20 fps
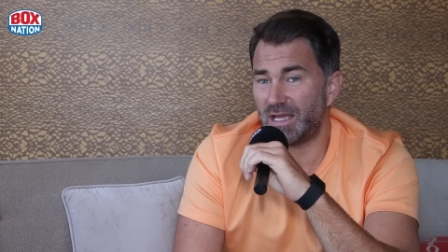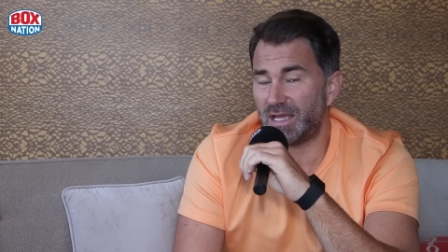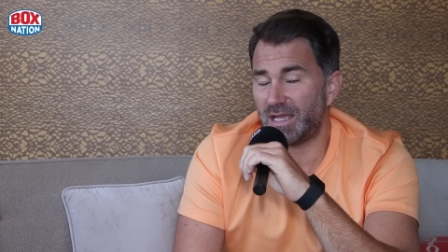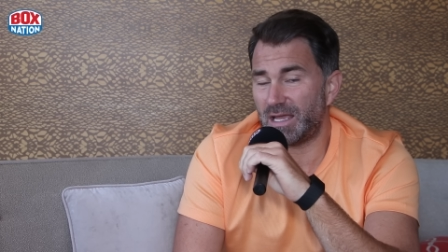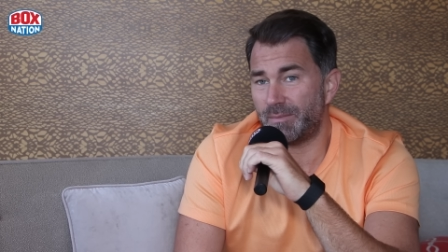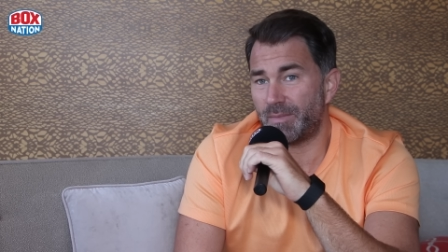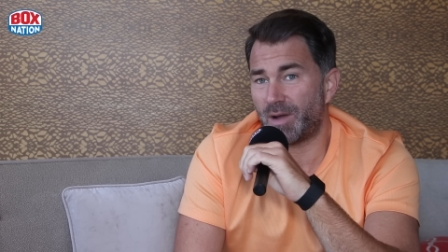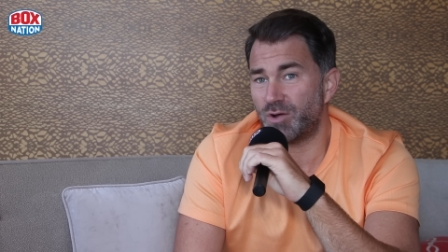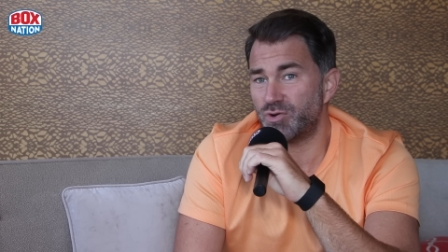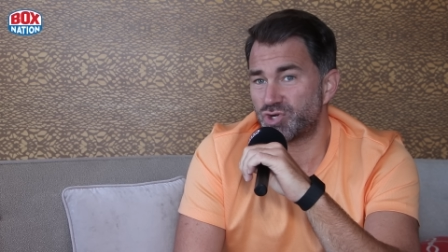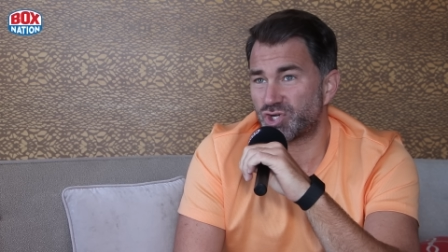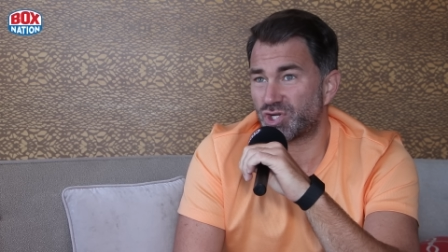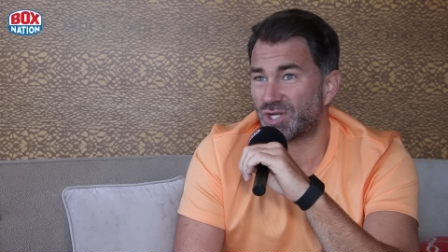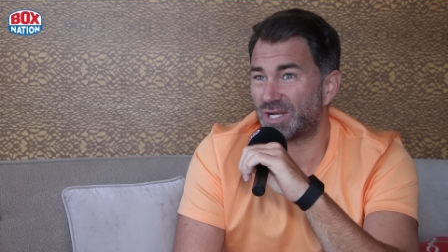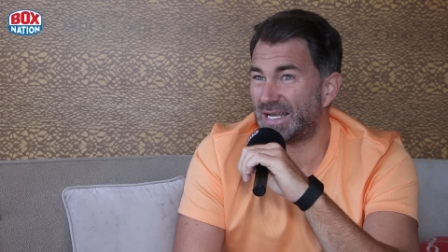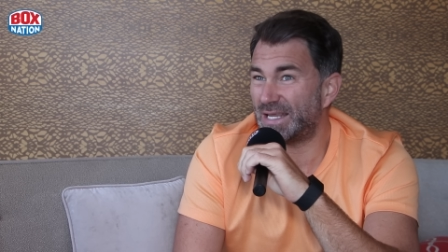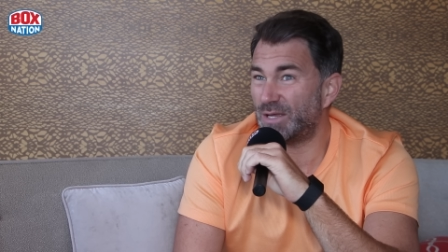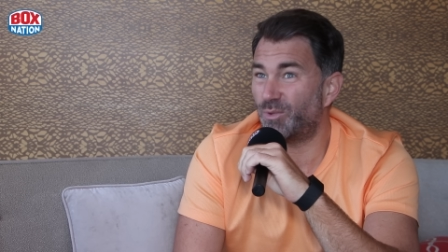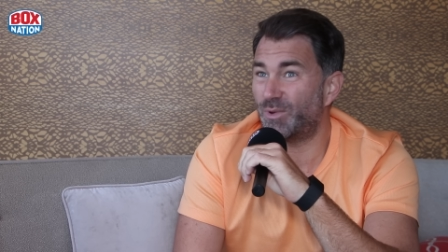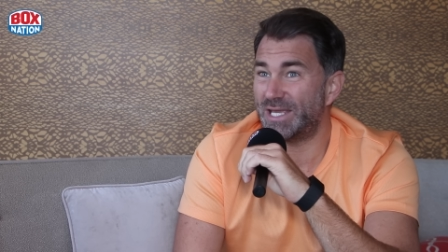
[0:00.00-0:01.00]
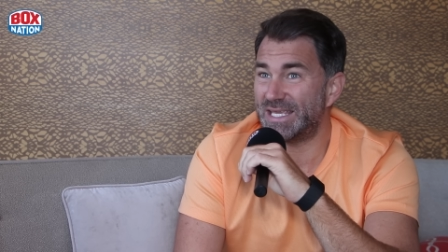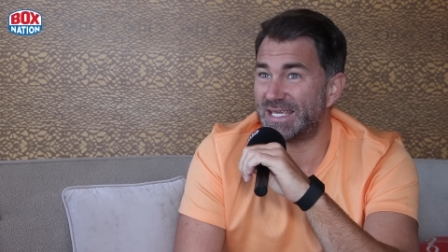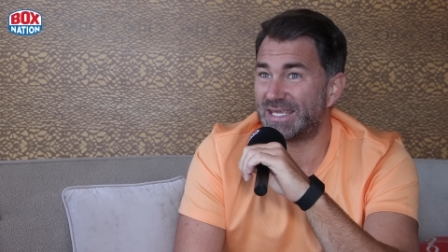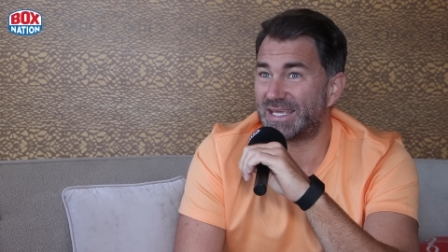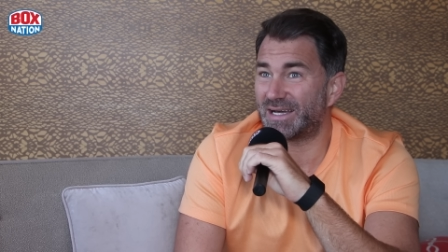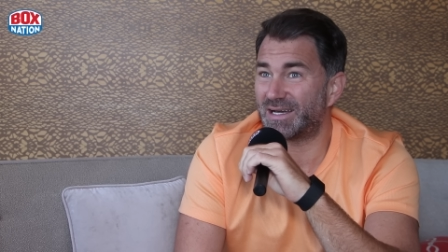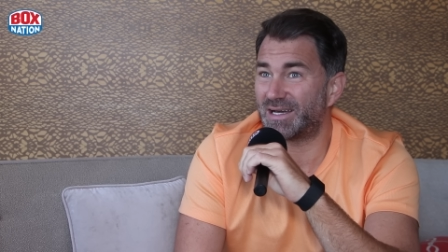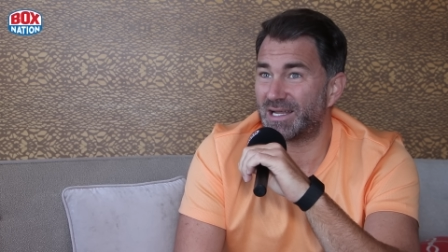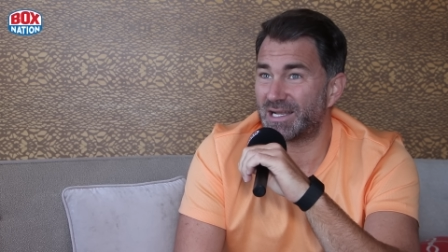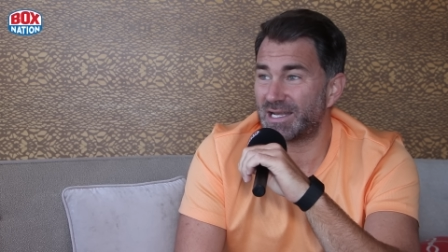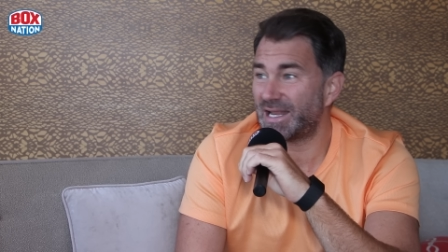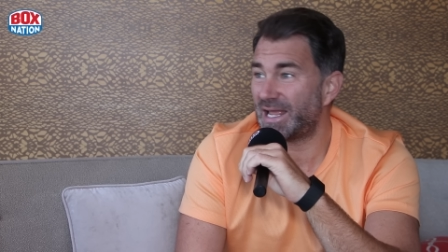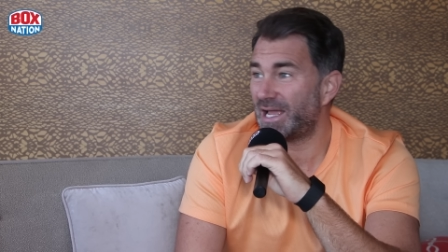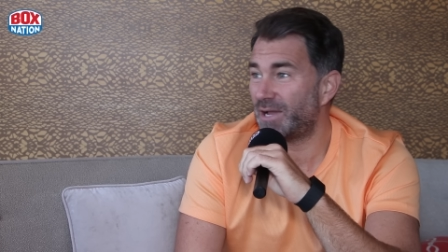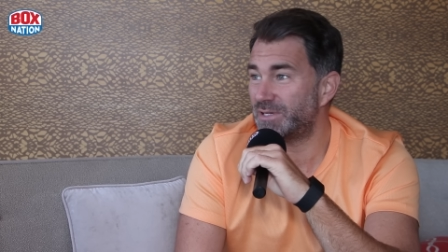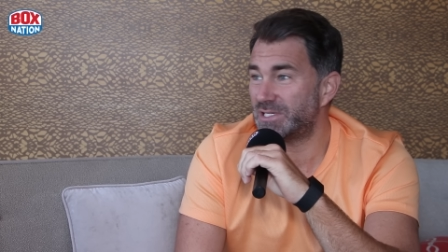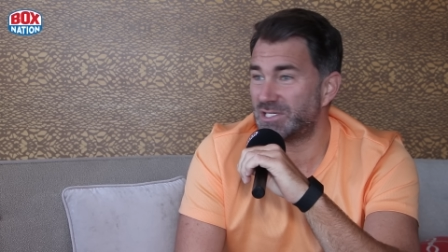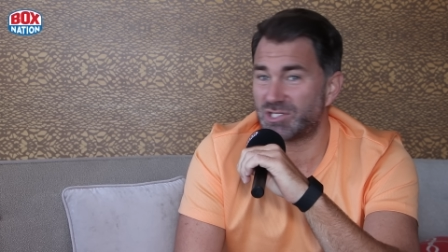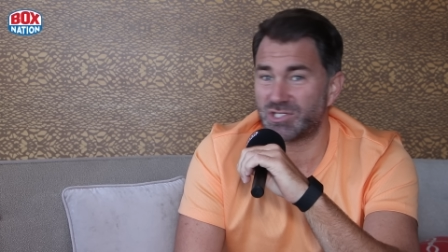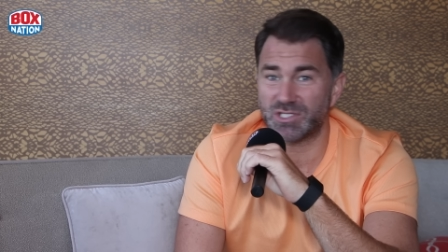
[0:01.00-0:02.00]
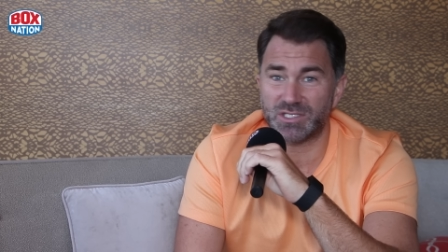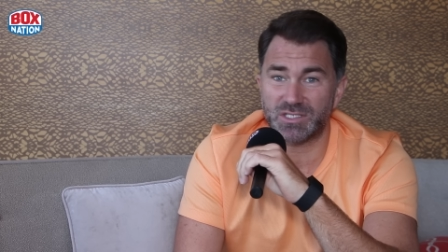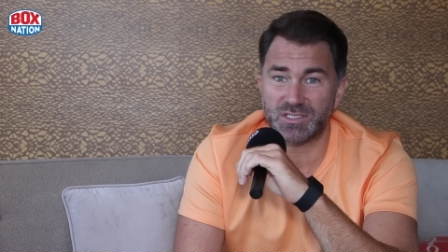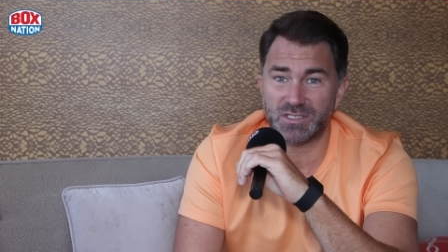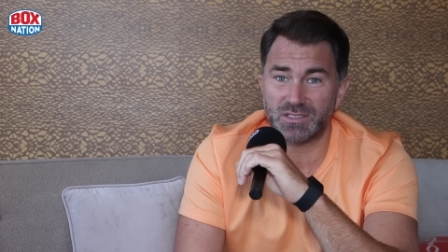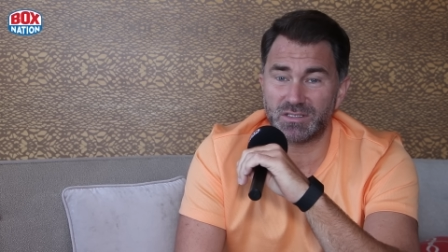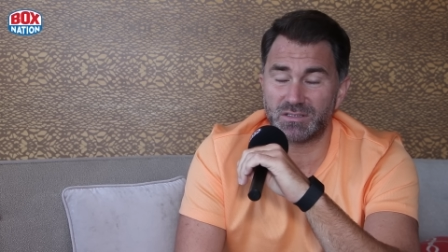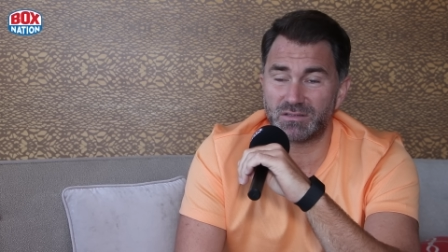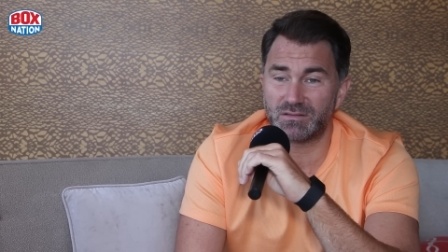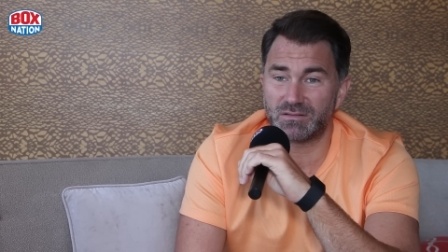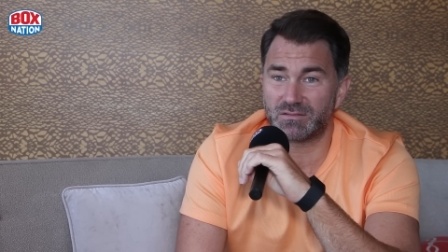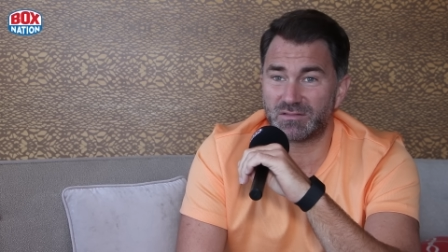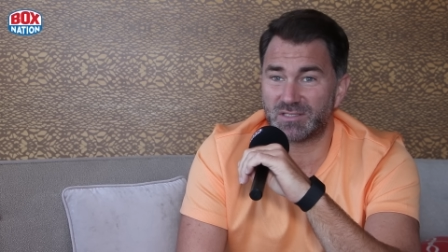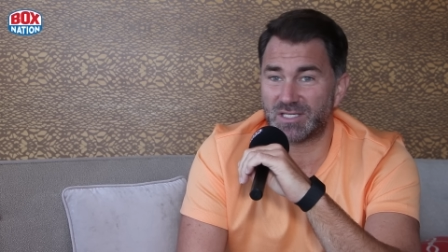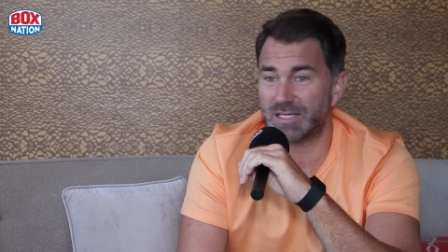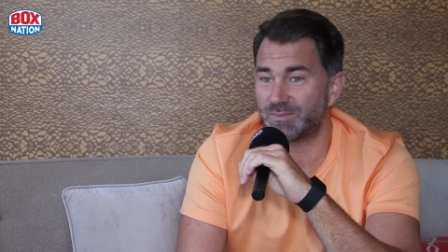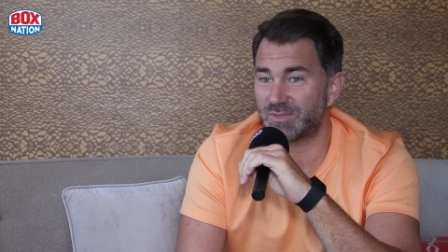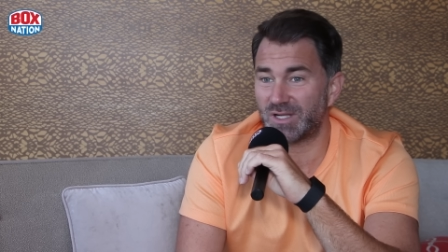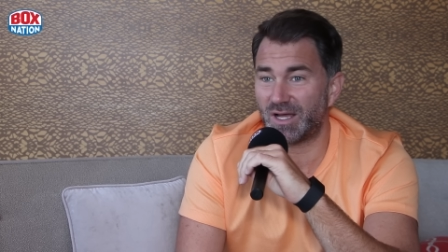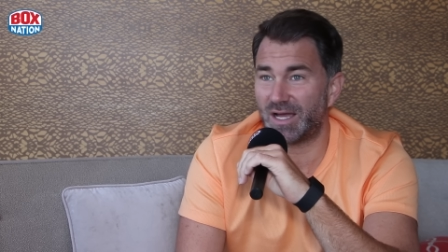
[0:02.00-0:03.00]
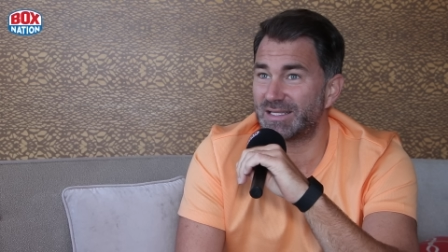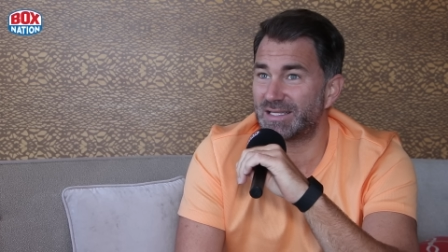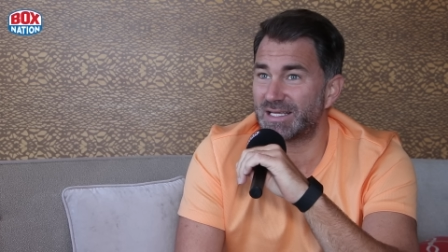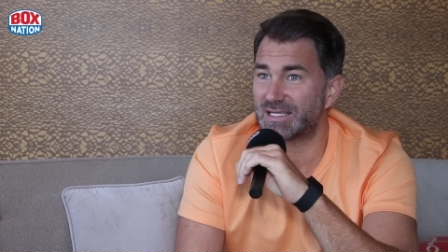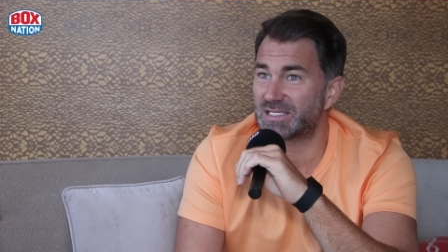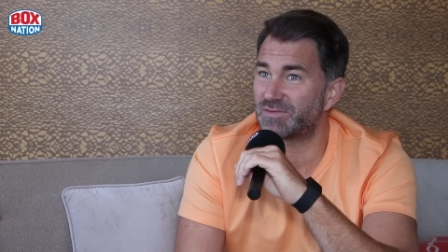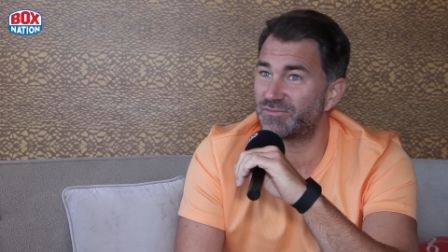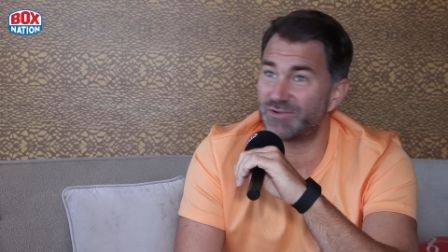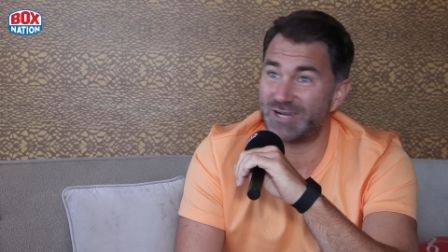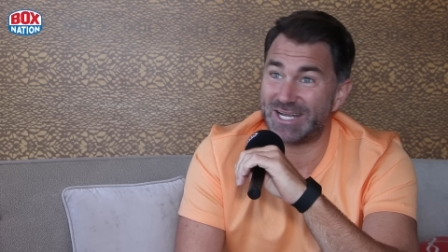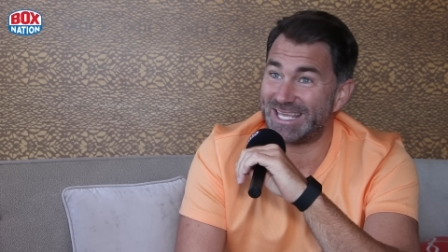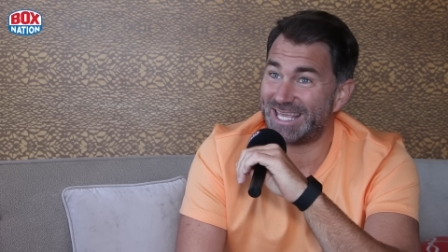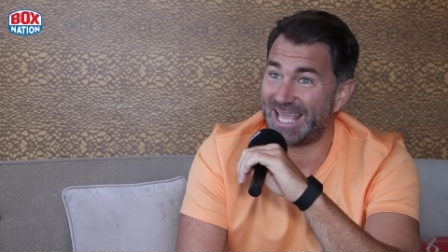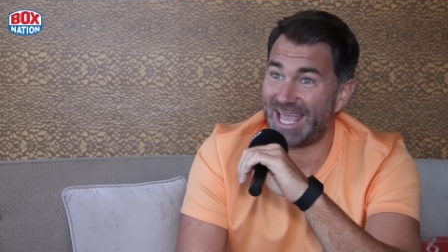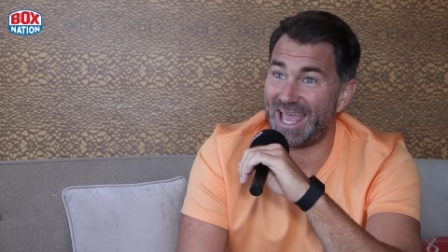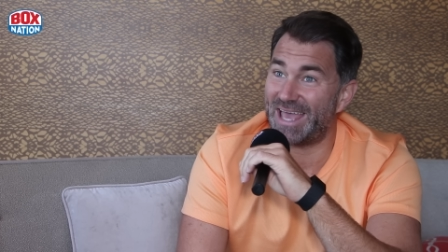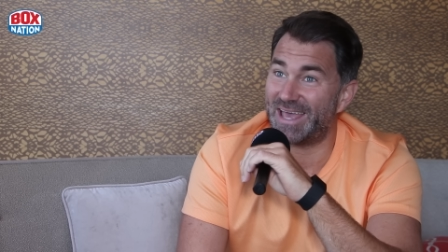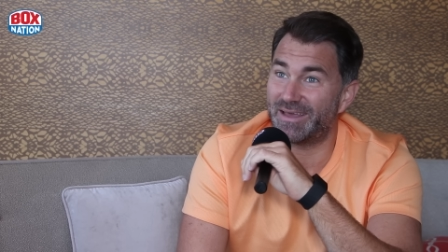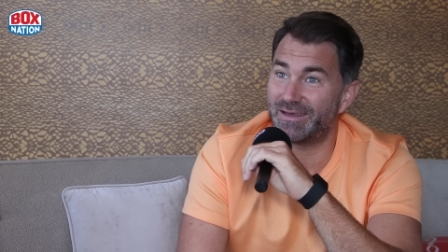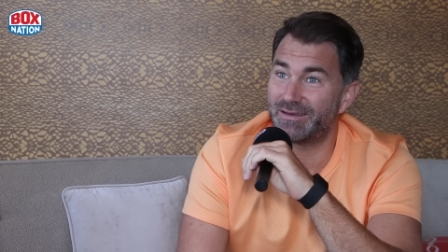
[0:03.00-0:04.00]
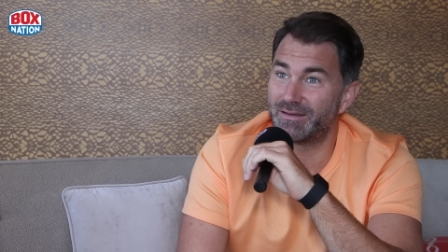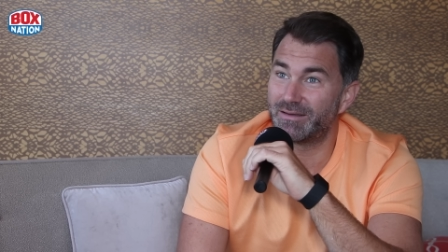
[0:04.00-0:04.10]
emotionally weaker and now he's just seems like he doesn't really care.